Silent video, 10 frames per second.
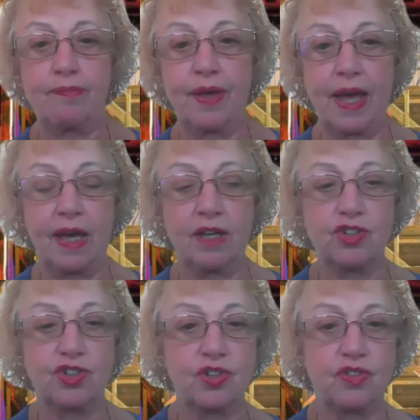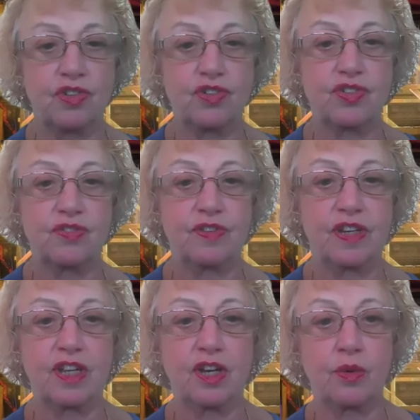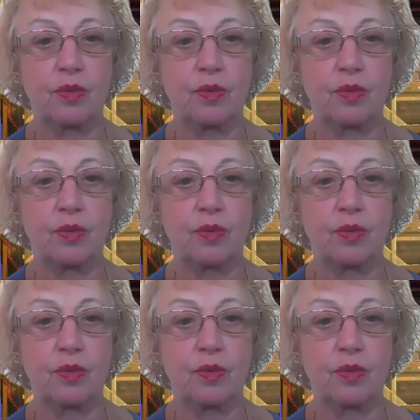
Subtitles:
page, there's a video.